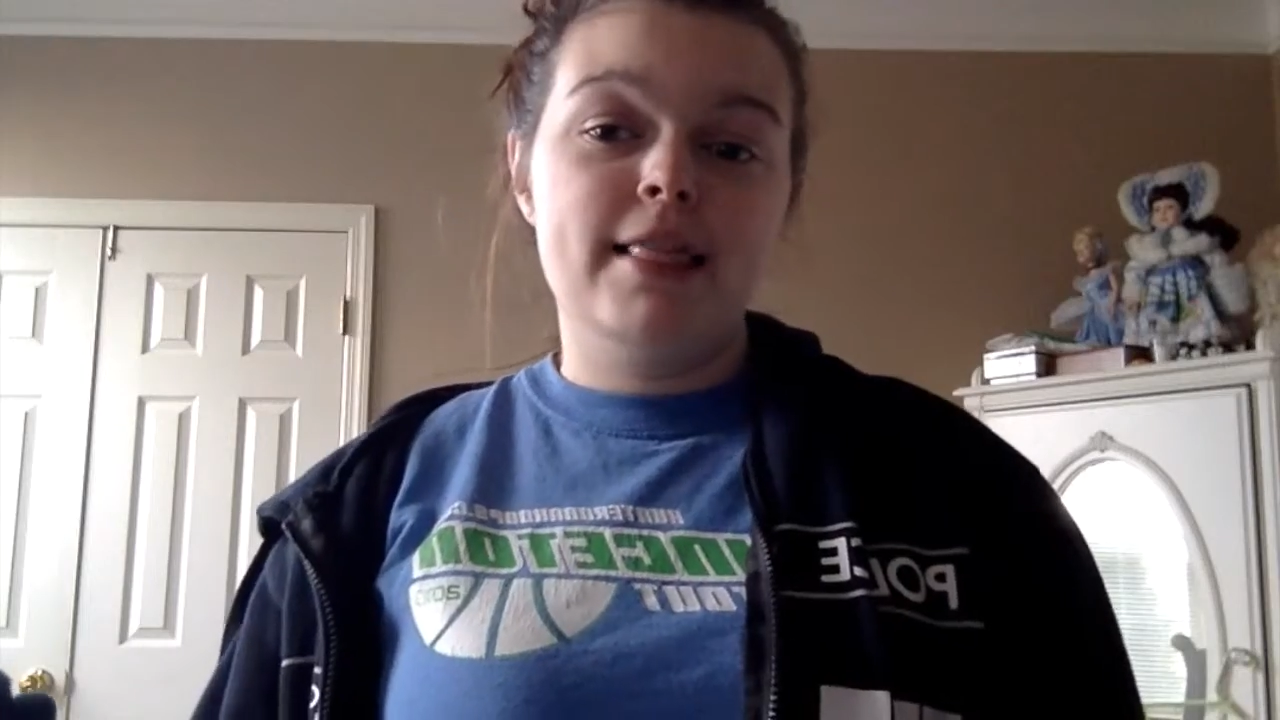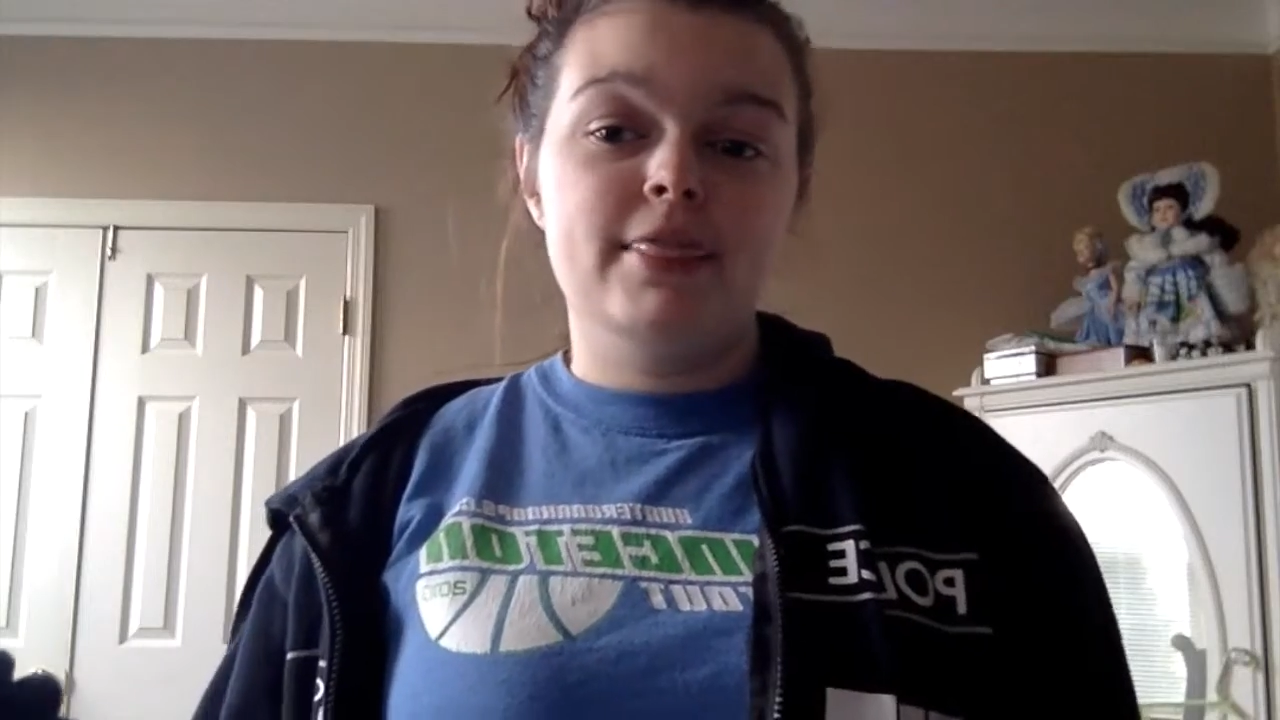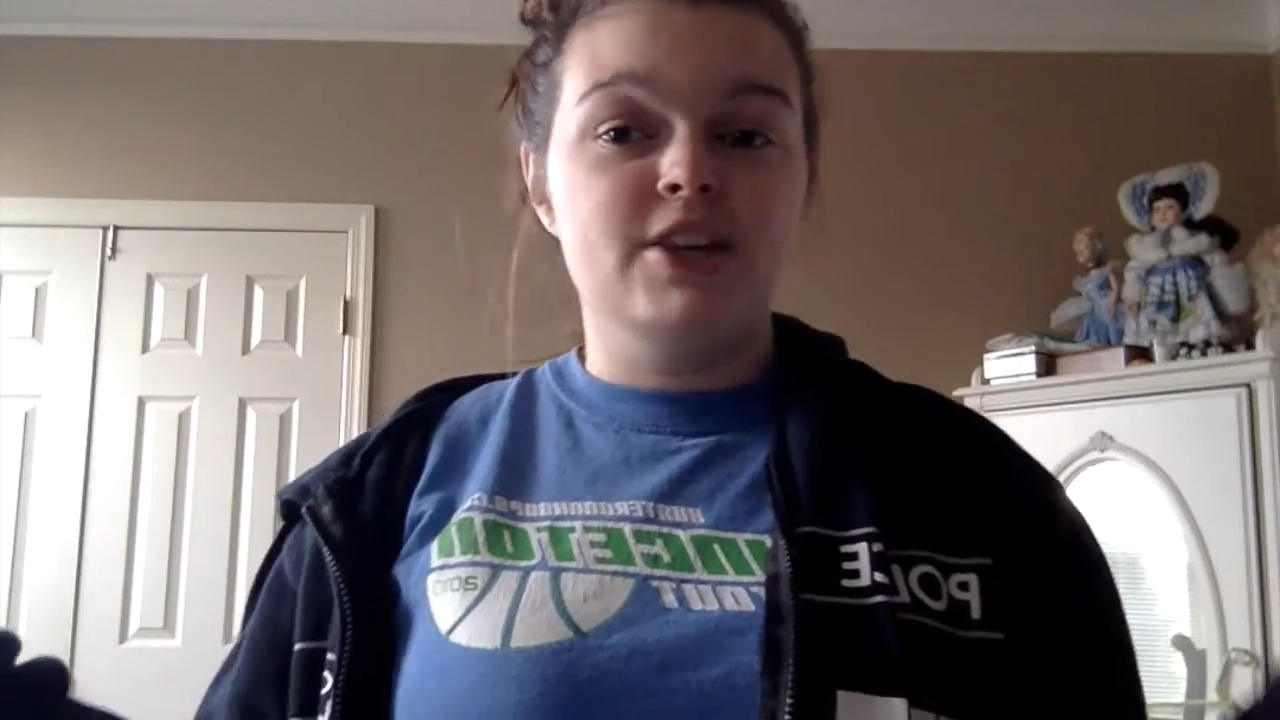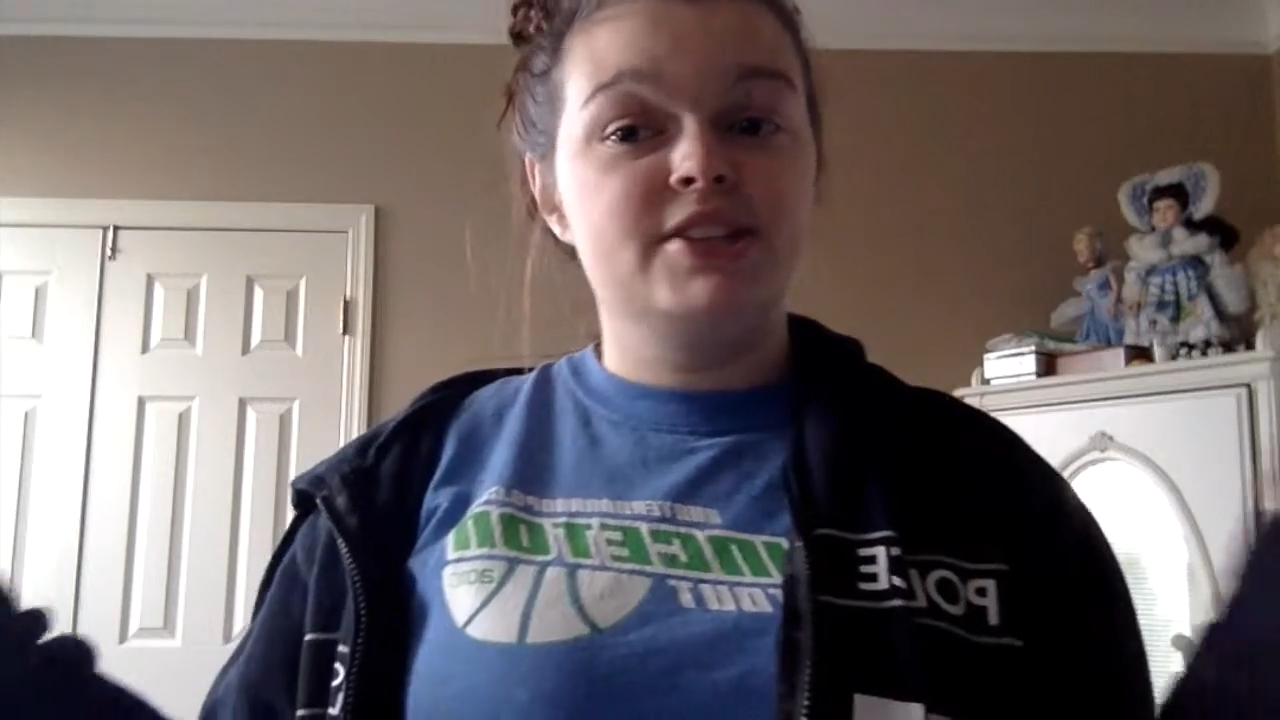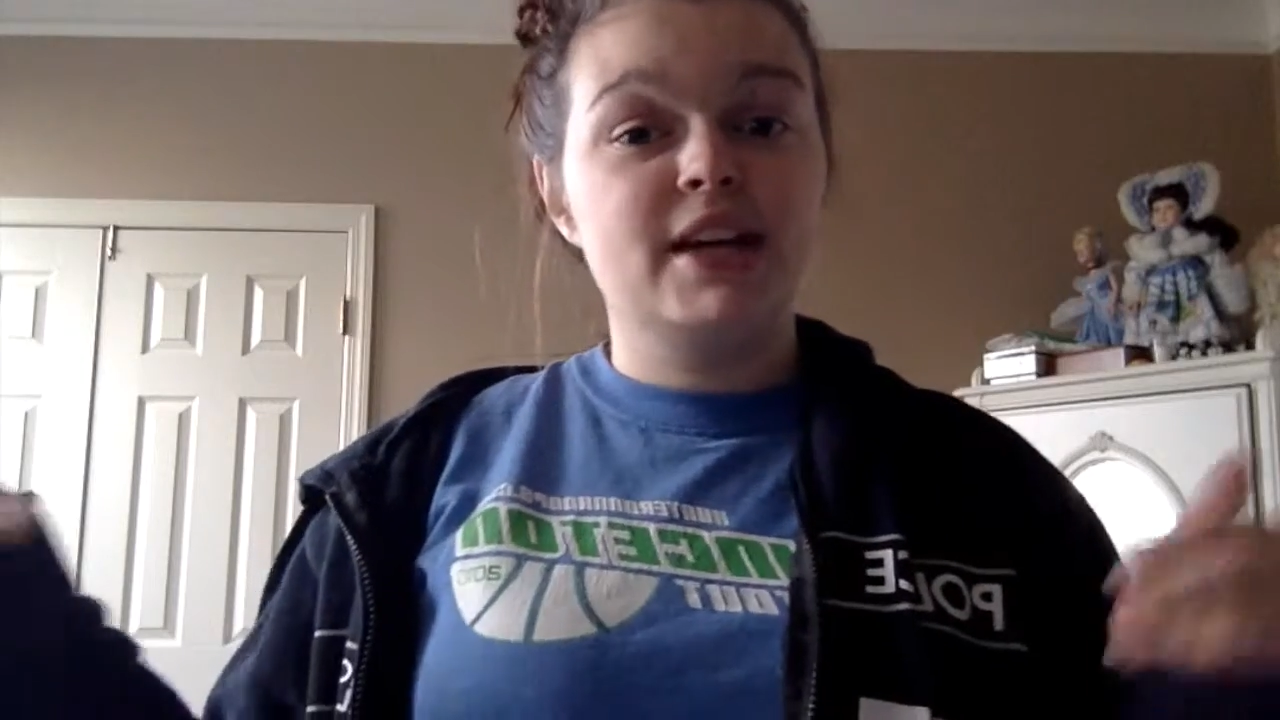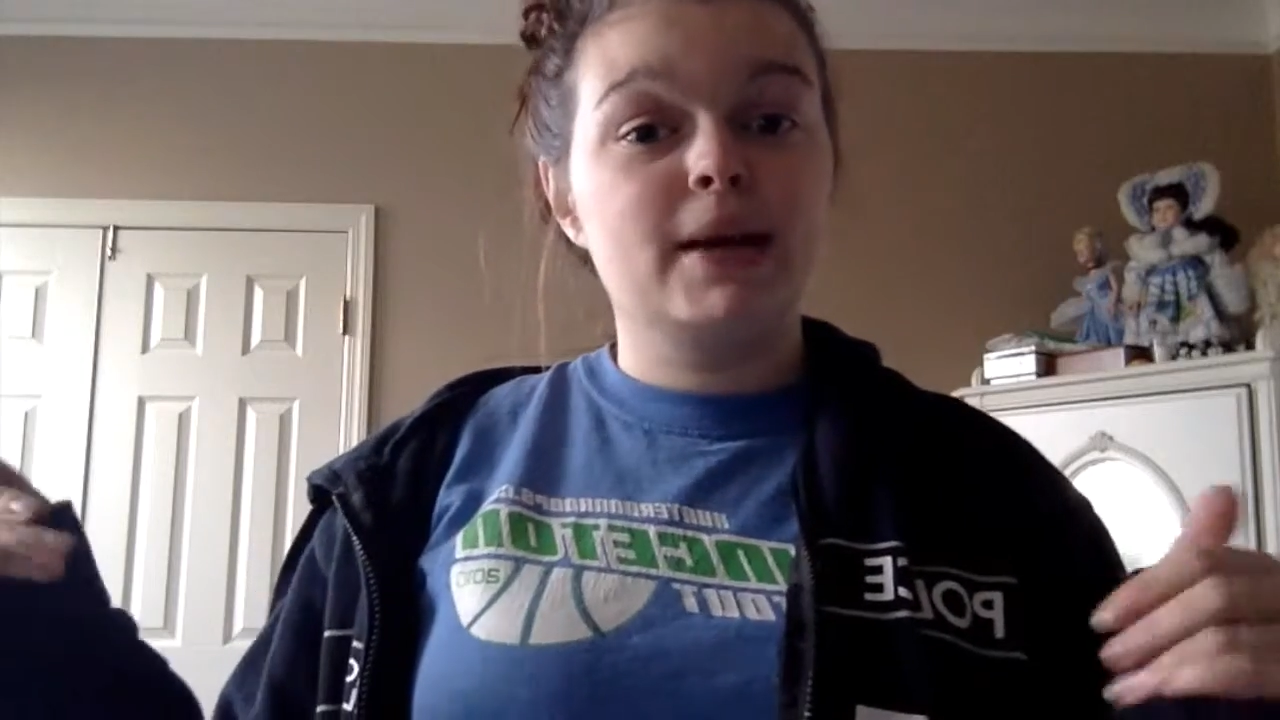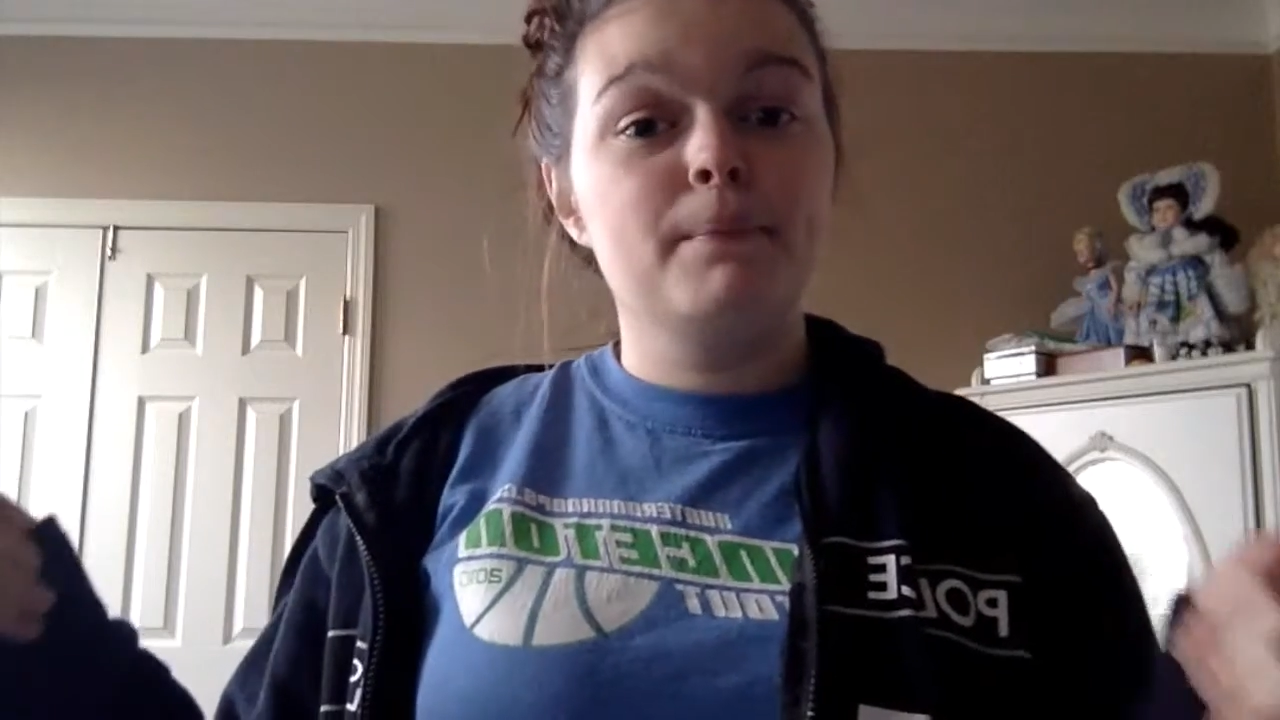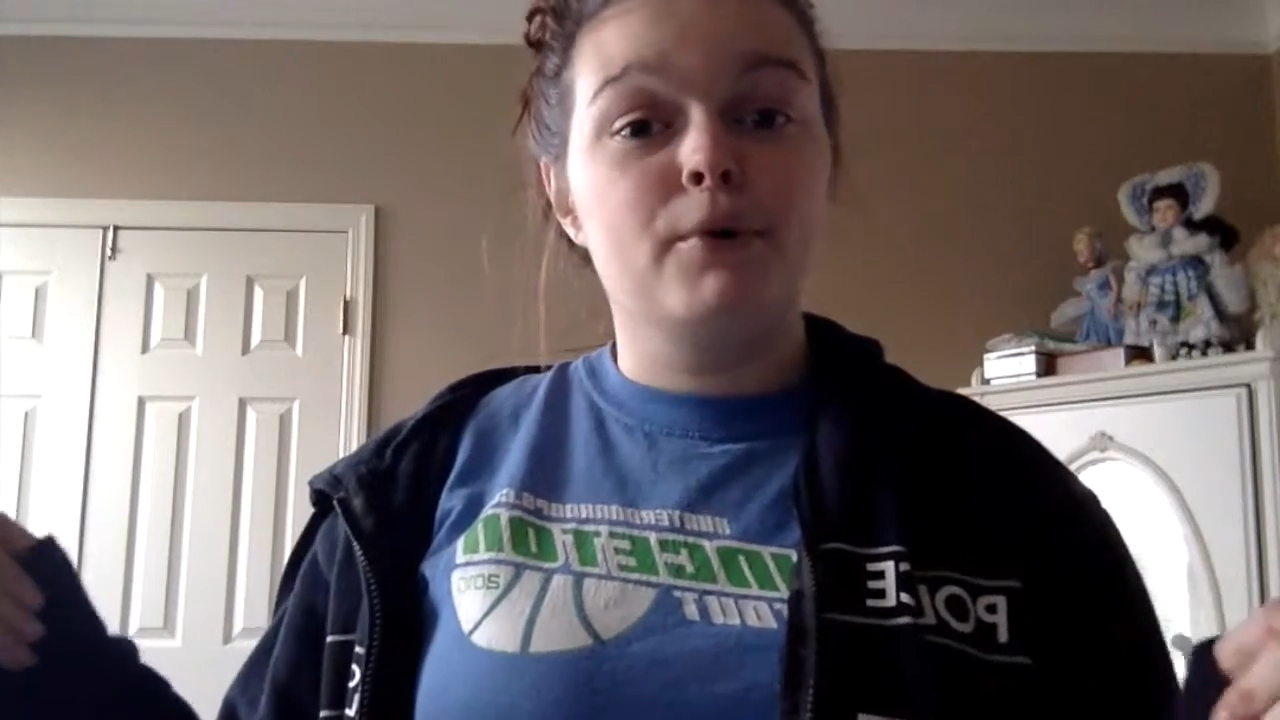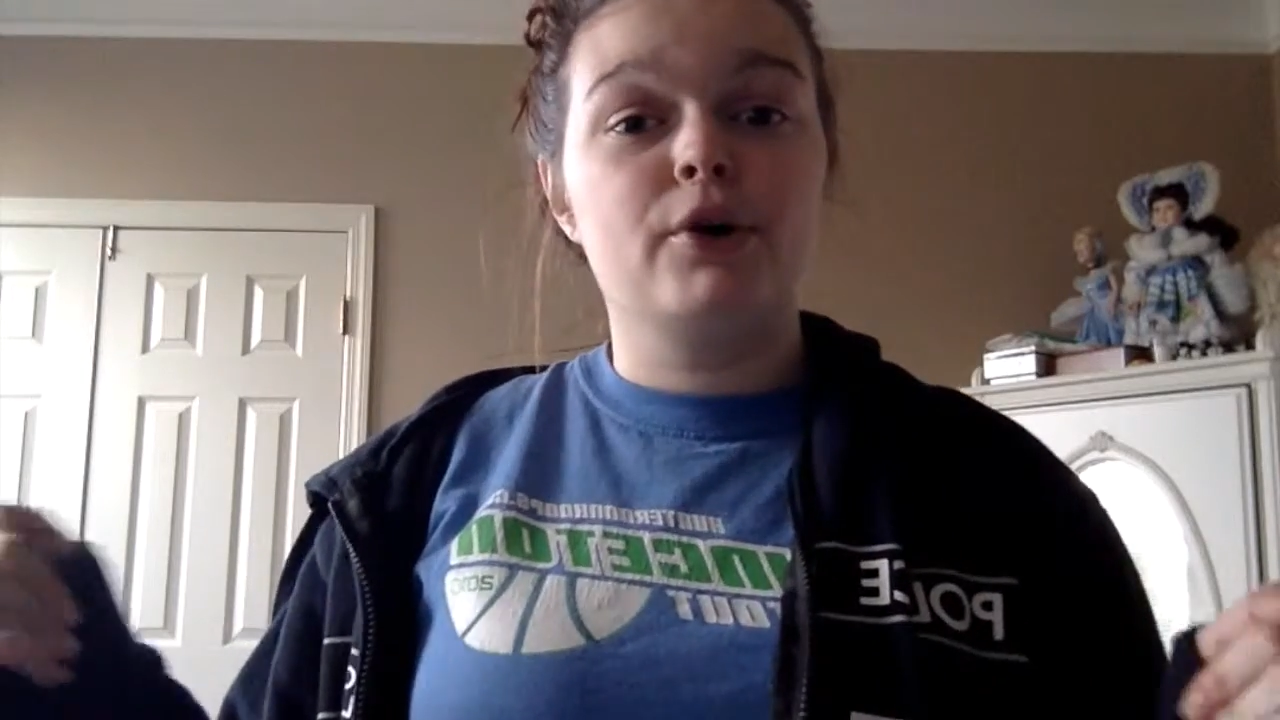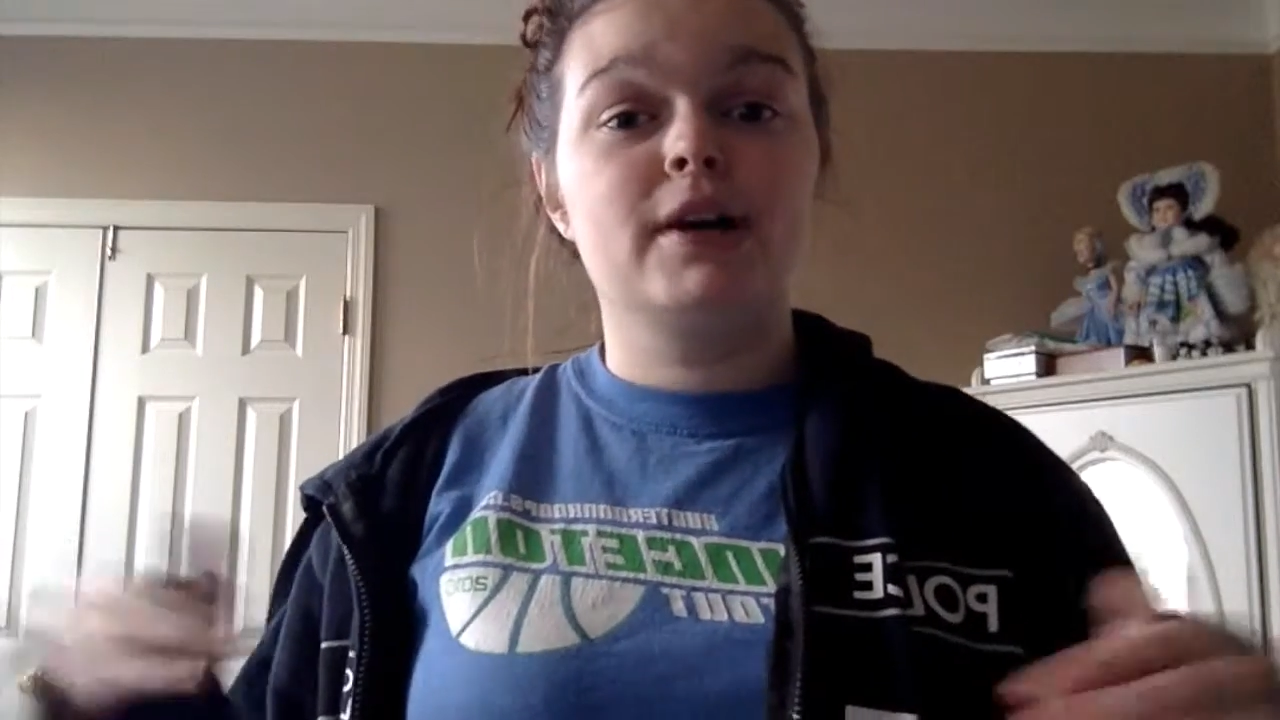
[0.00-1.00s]
the second
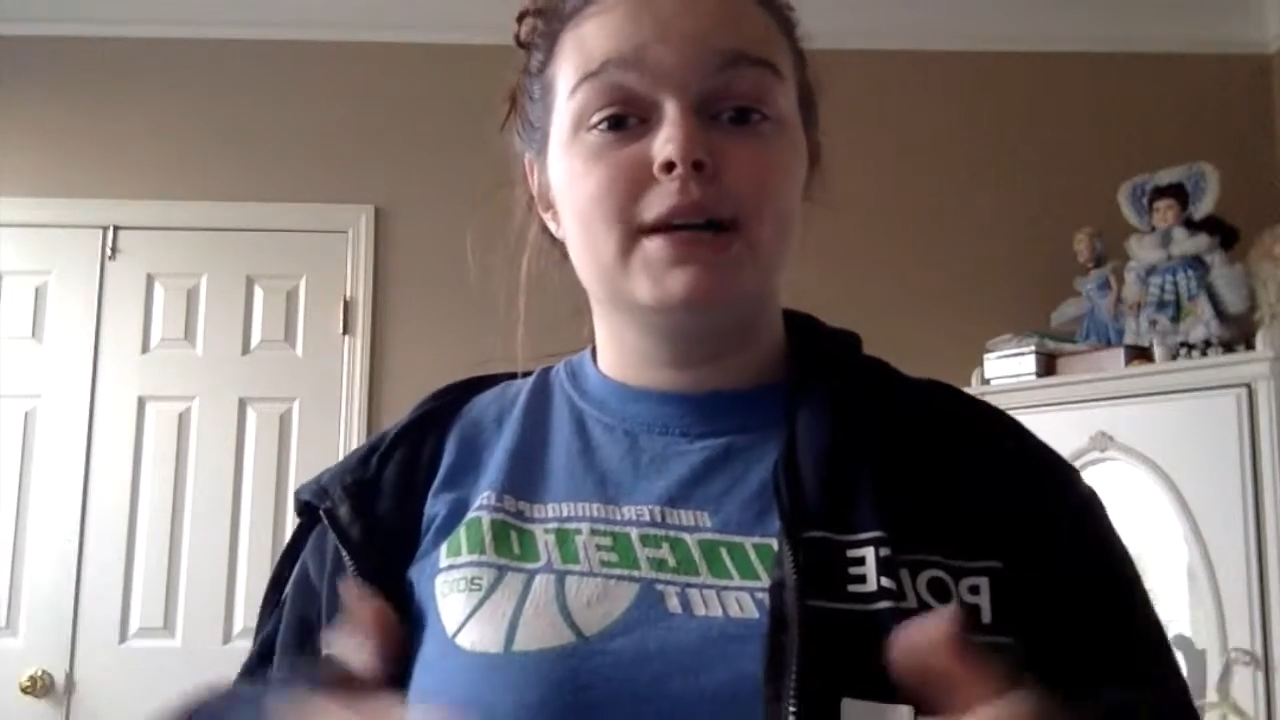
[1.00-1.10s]
book